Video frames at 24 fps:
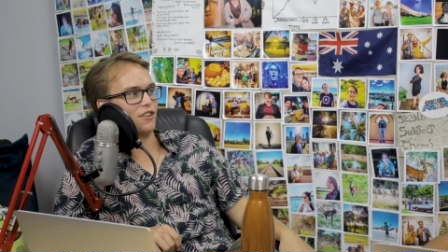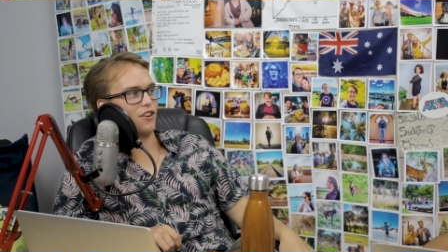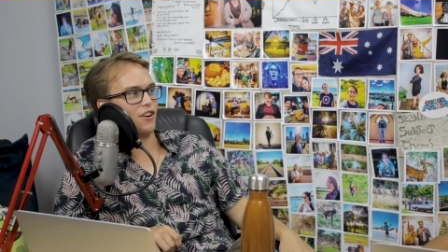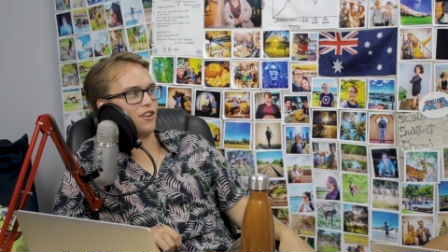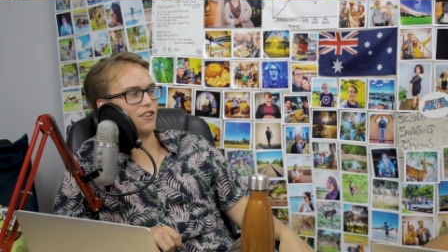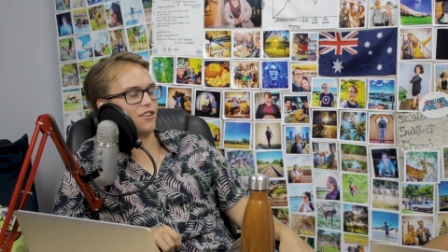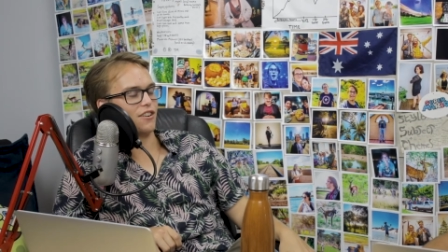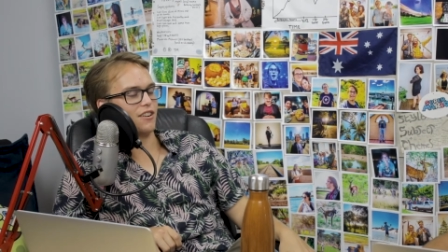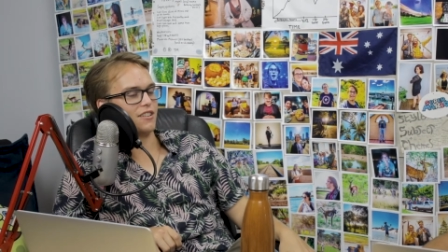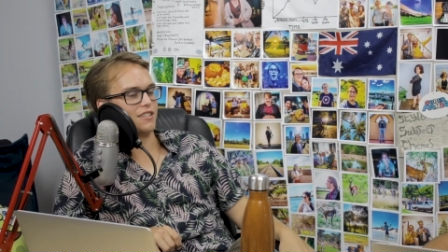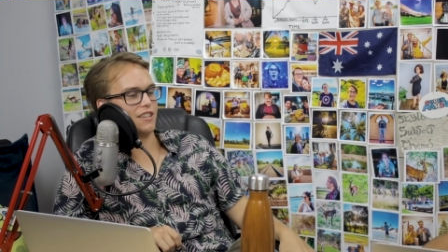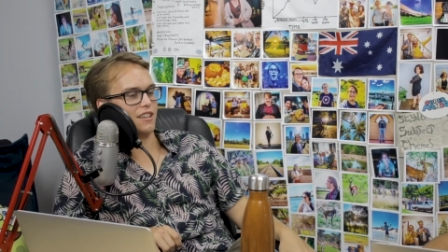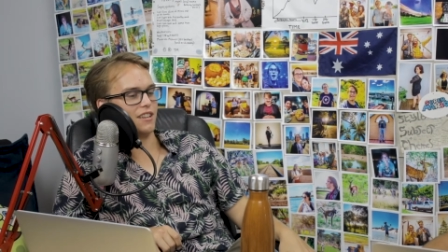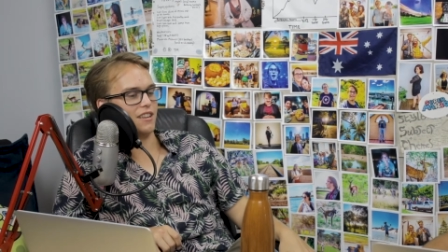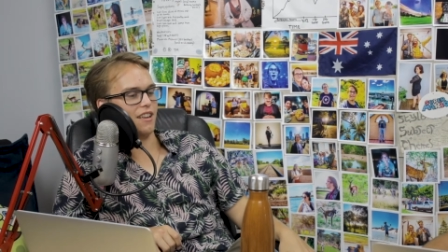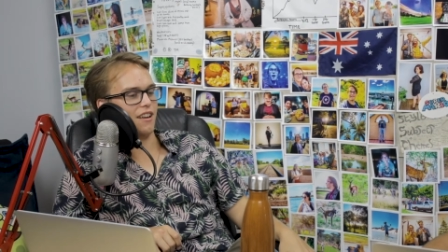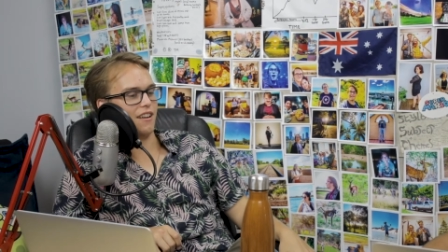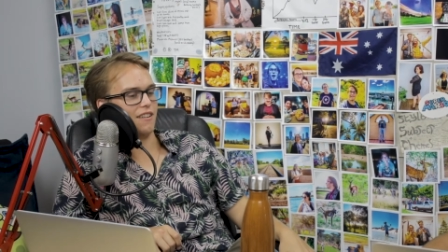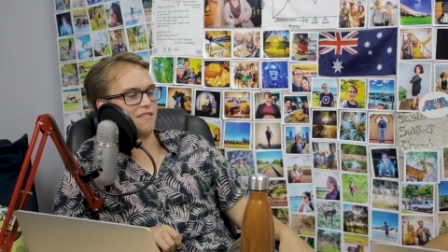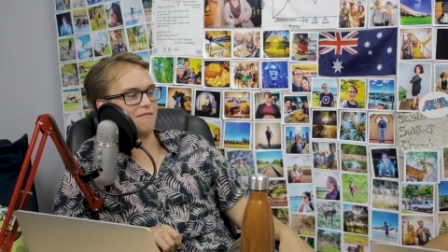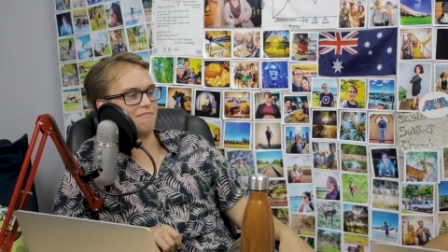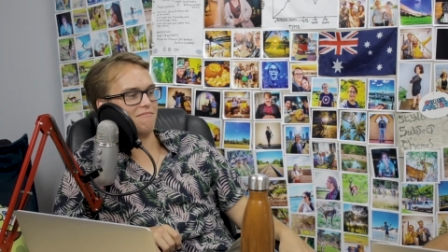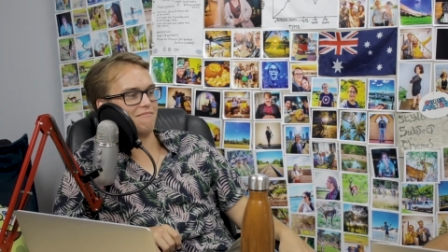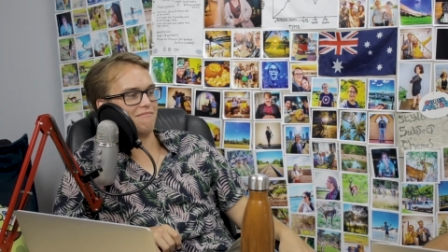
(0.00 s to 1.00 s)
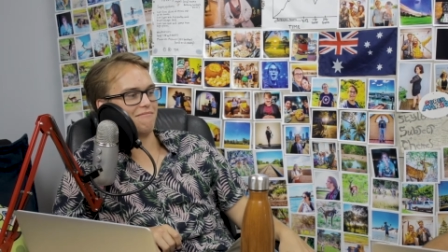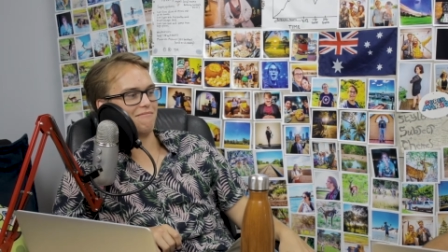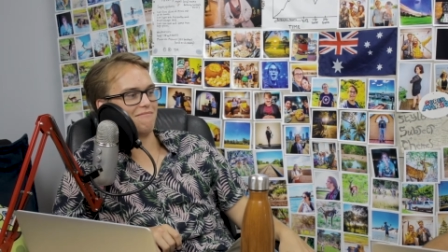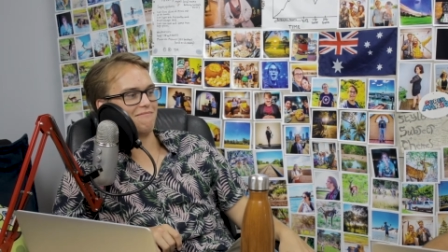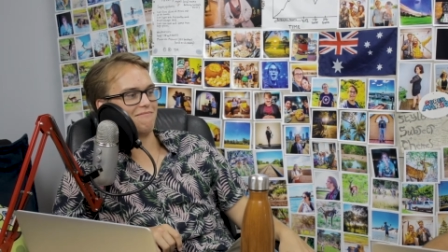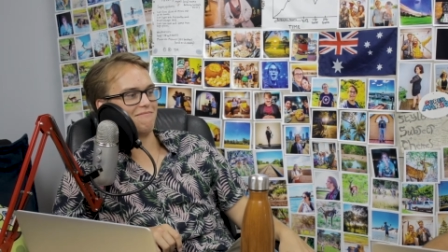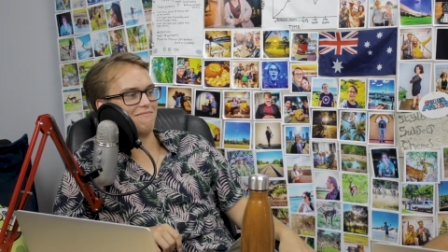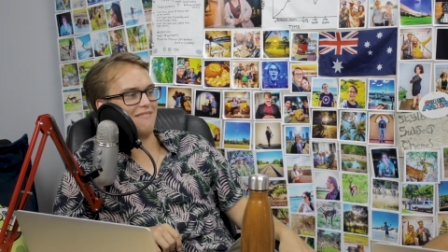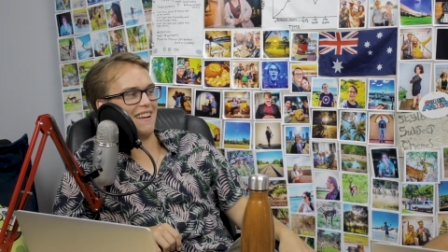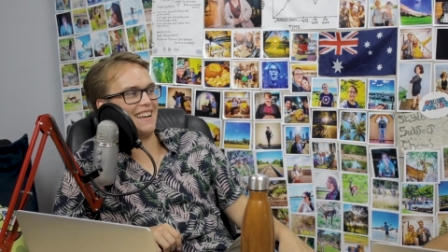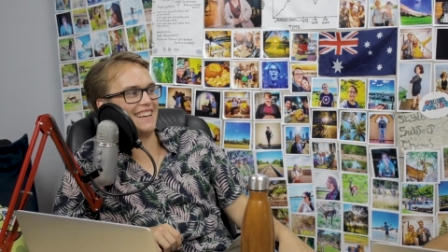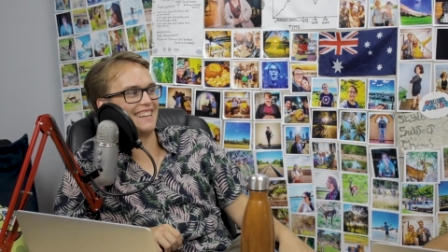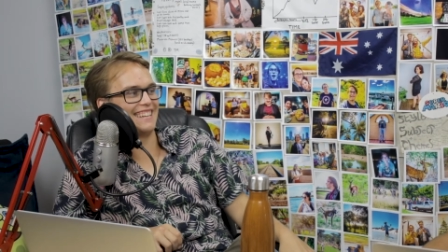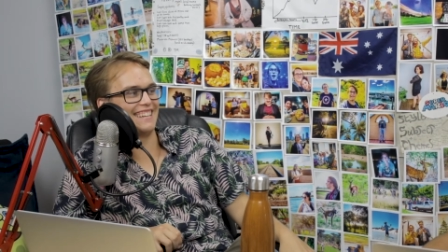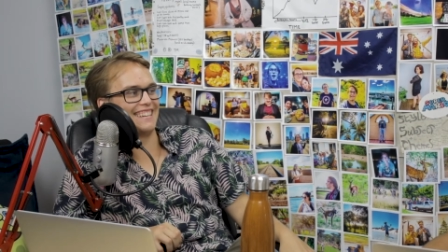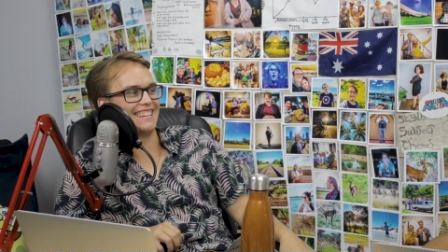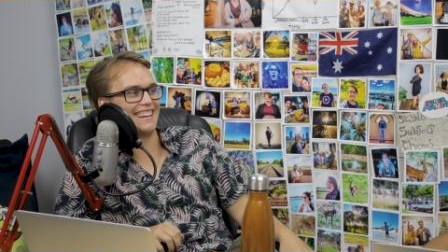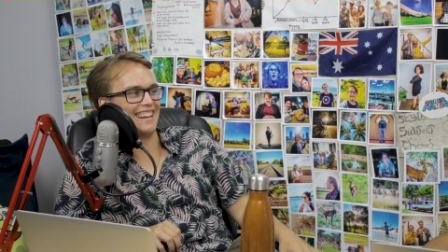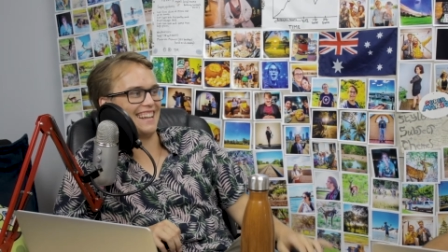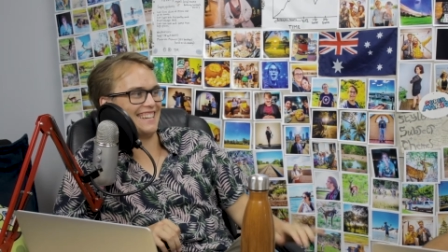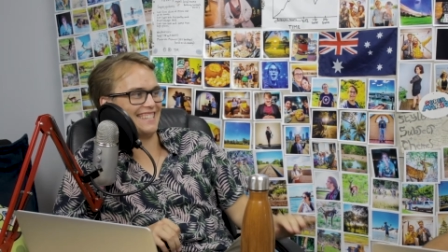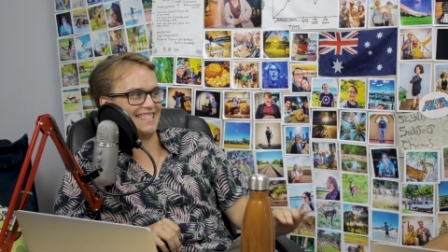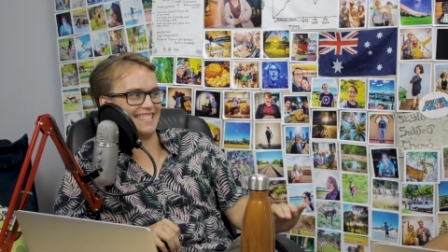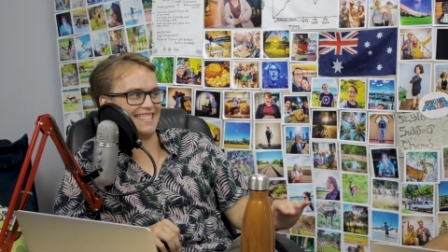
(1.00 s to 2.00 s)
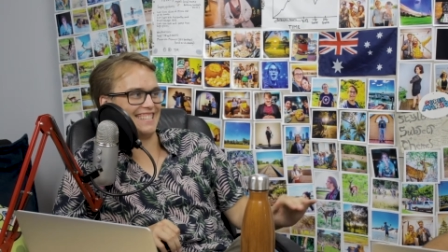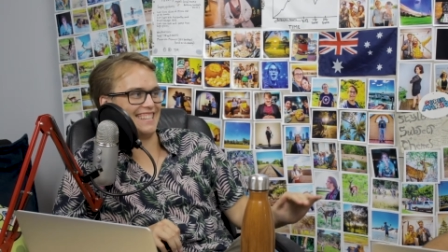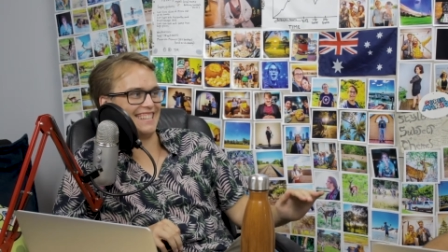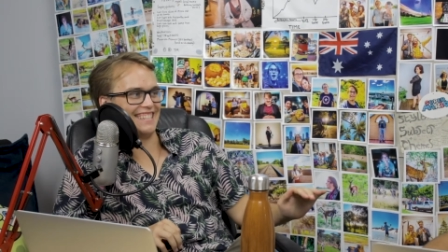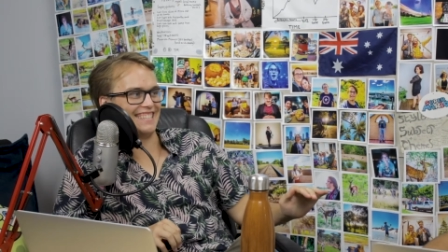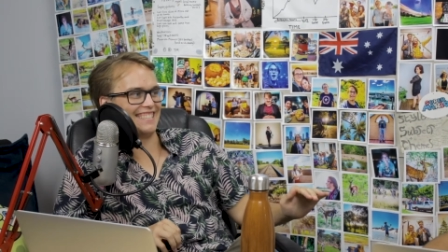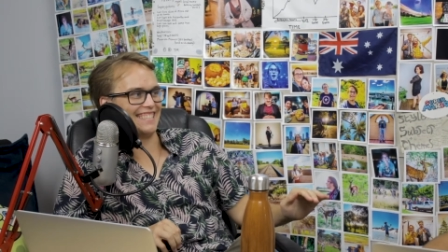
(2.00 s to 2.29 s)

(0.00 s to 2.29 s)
"Connor," I was like, "Yeah." And I just didn't.